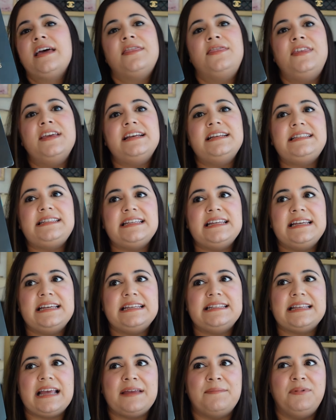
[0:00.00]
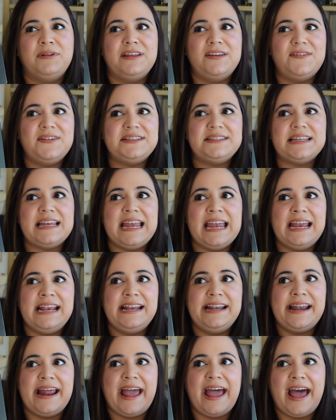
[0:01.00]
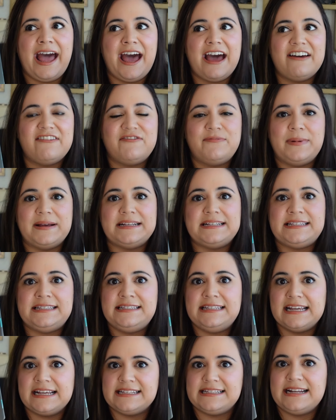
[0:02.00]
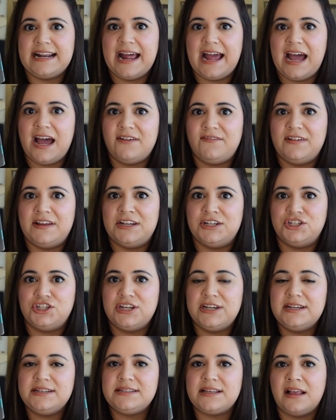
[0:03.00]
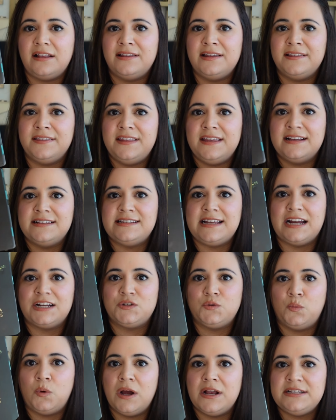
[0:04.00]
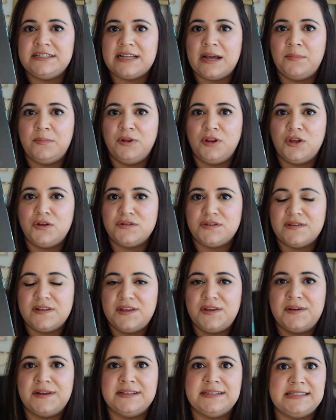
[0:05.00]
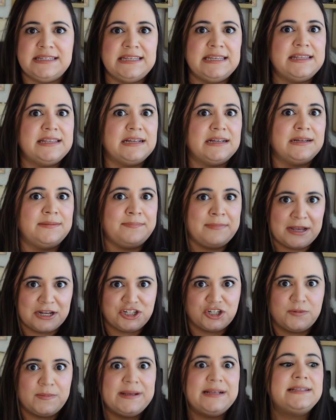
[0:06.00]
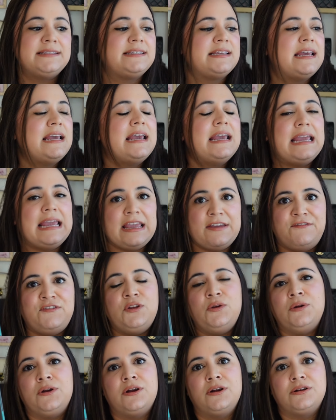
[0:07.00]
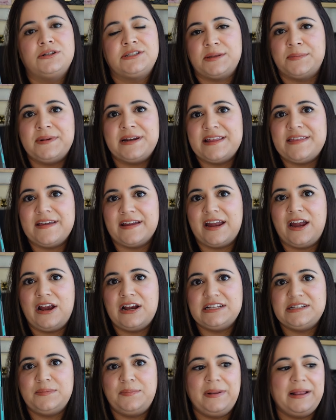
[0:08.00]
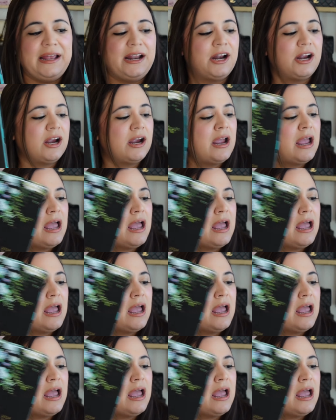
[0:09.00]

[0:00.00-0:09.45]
This is, I believe it's 8.5 by 6.5 inches. I'll link the exact one down below so that you can see the measurements if you are somebody that carries a planner.